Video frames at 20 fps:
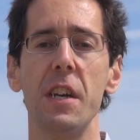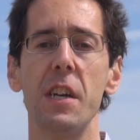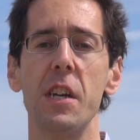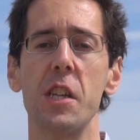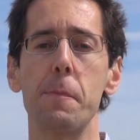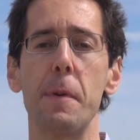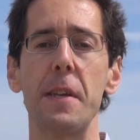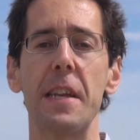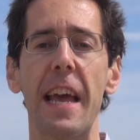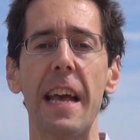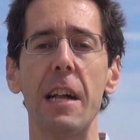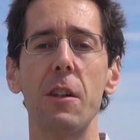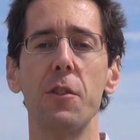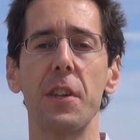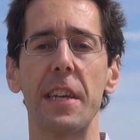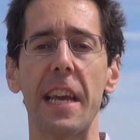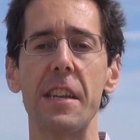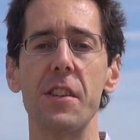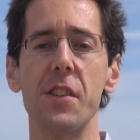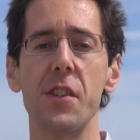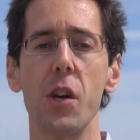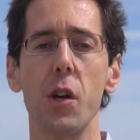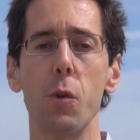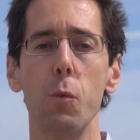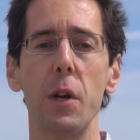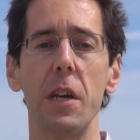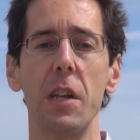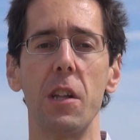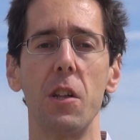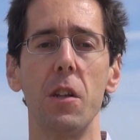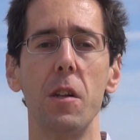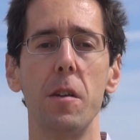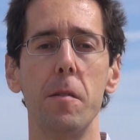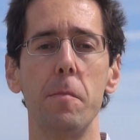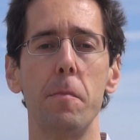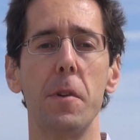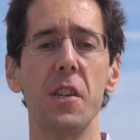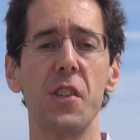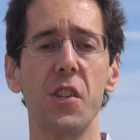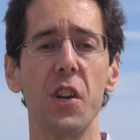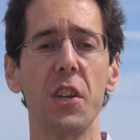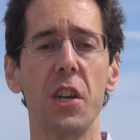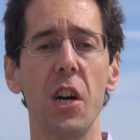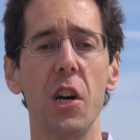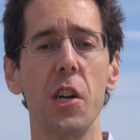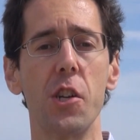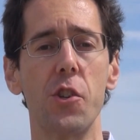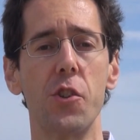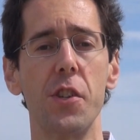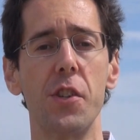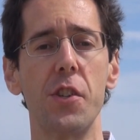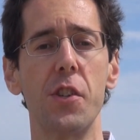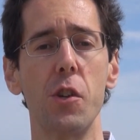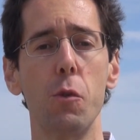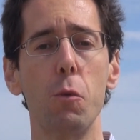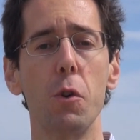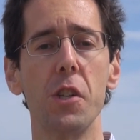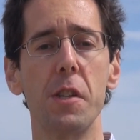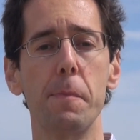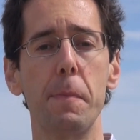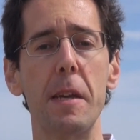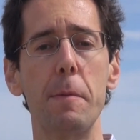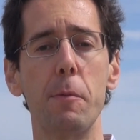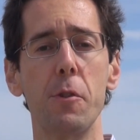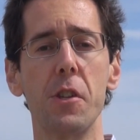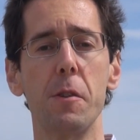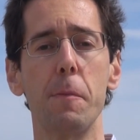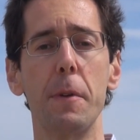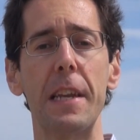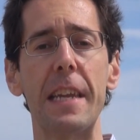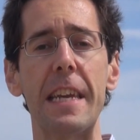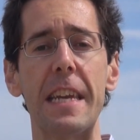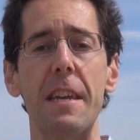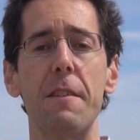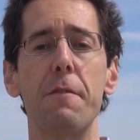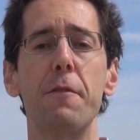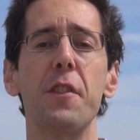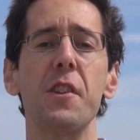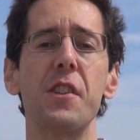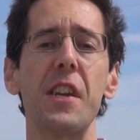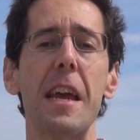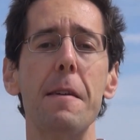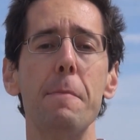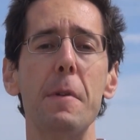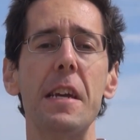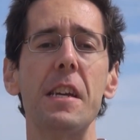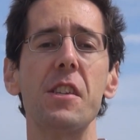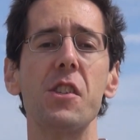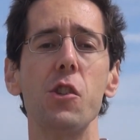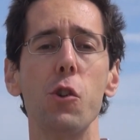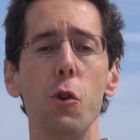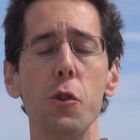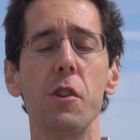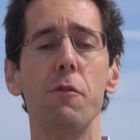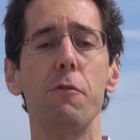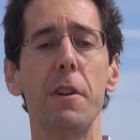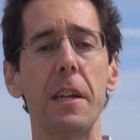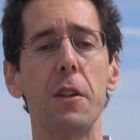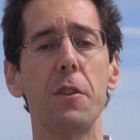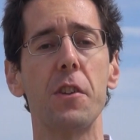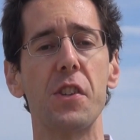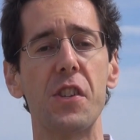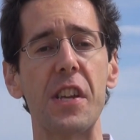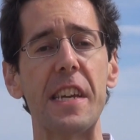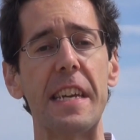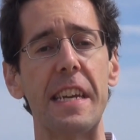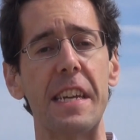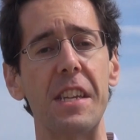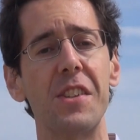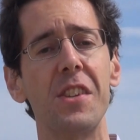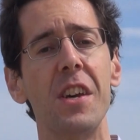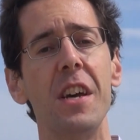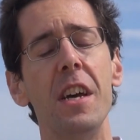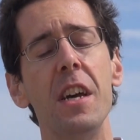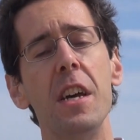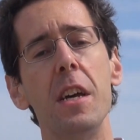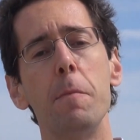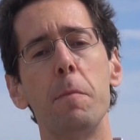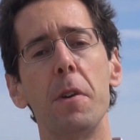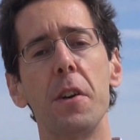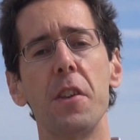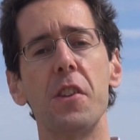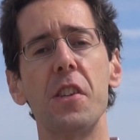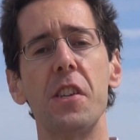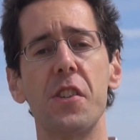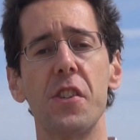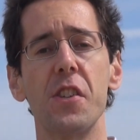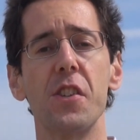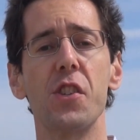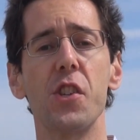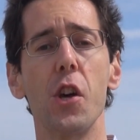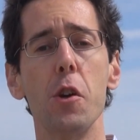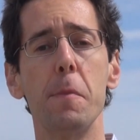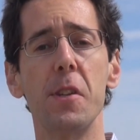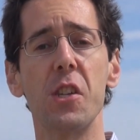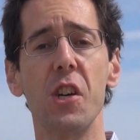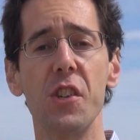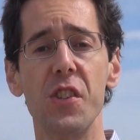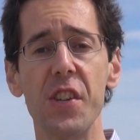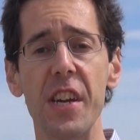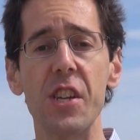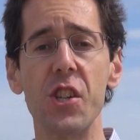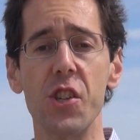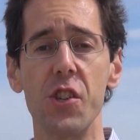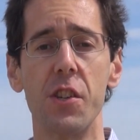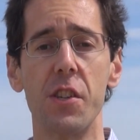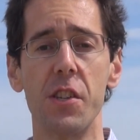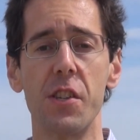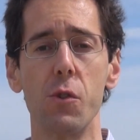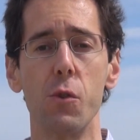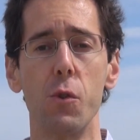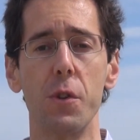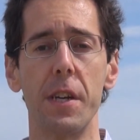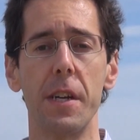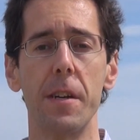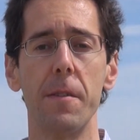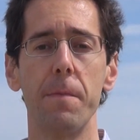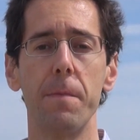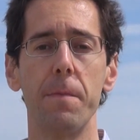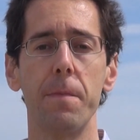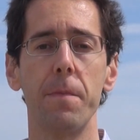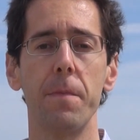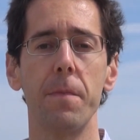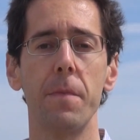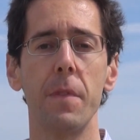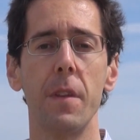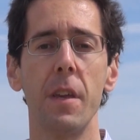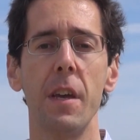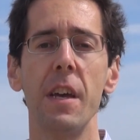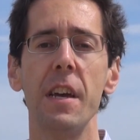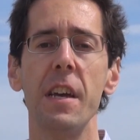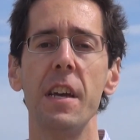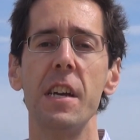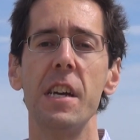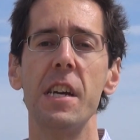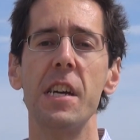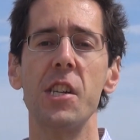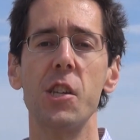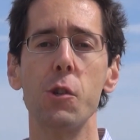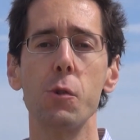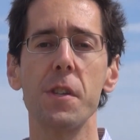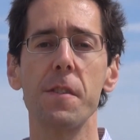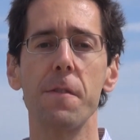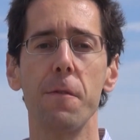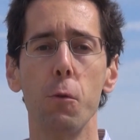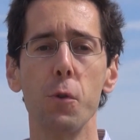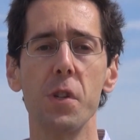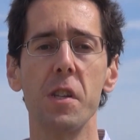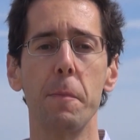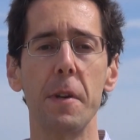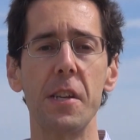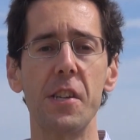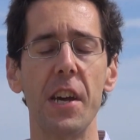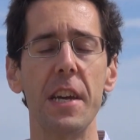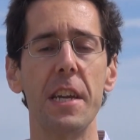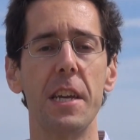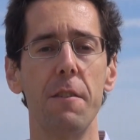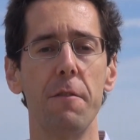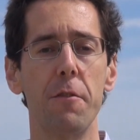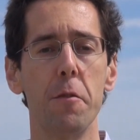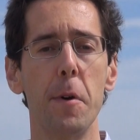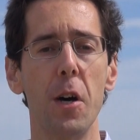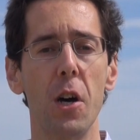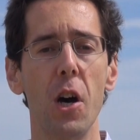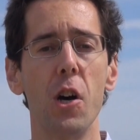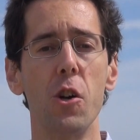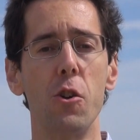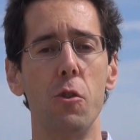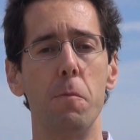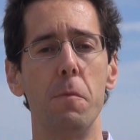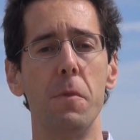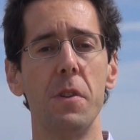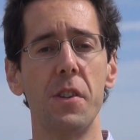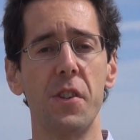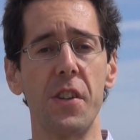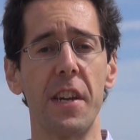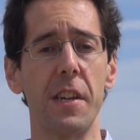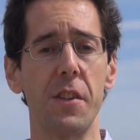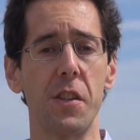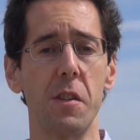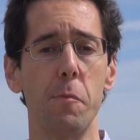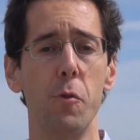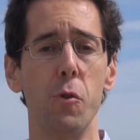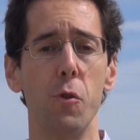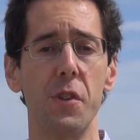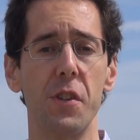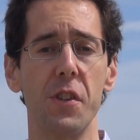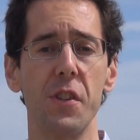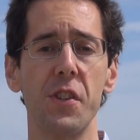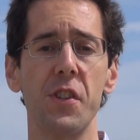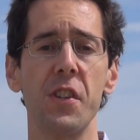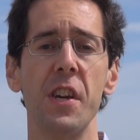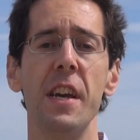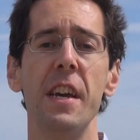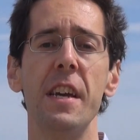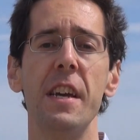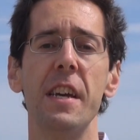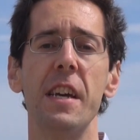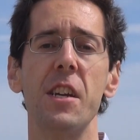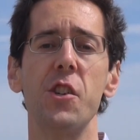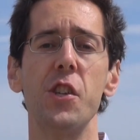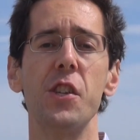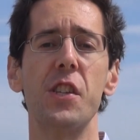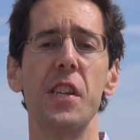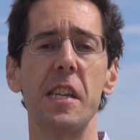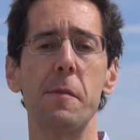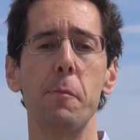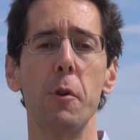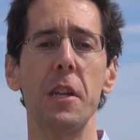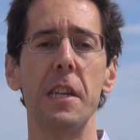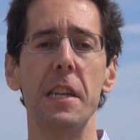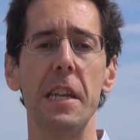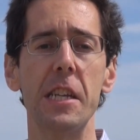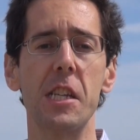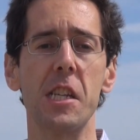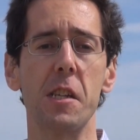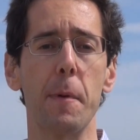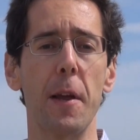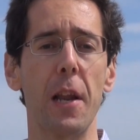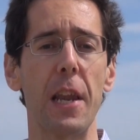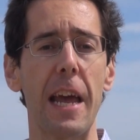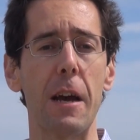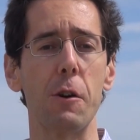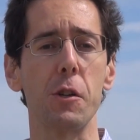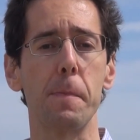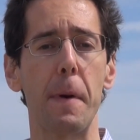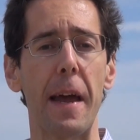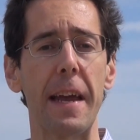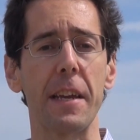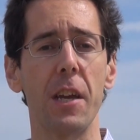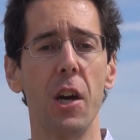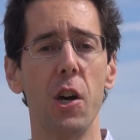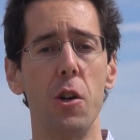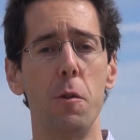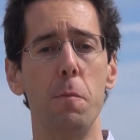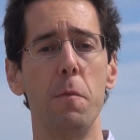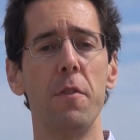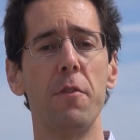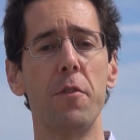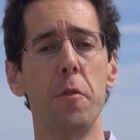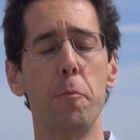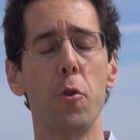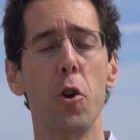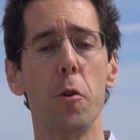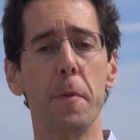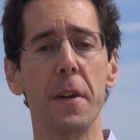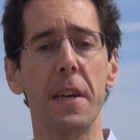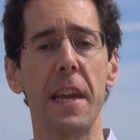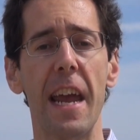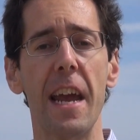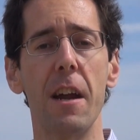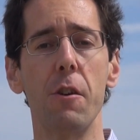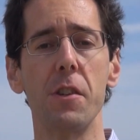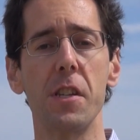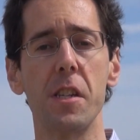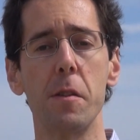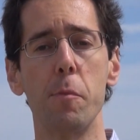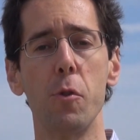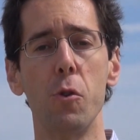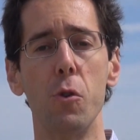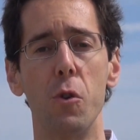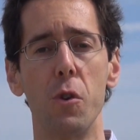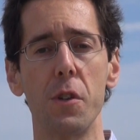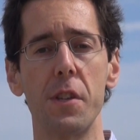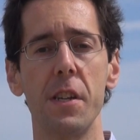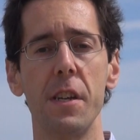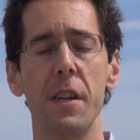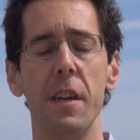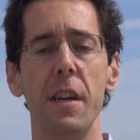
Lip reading: has been held against her will by a psychiatrist who wants people to believe that ME is not a real disease, but that it's a somatization disorder. She was forcibly taken from her home, say her supporters, and she desperately needs to be allowed back home for proper care and support,